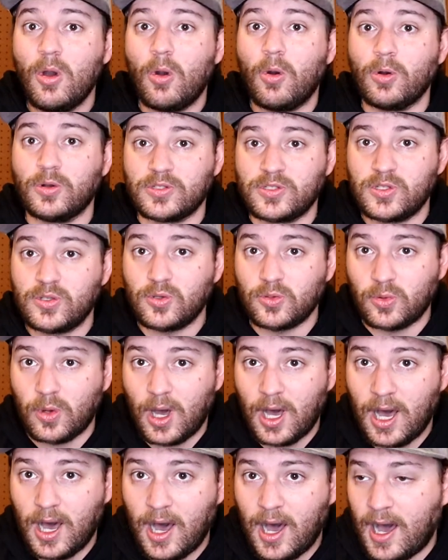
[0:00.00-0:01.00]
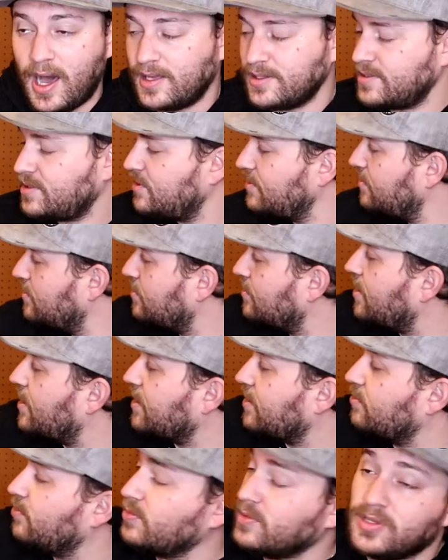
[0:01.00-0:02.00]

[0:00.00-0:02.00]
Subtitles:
or too hot, like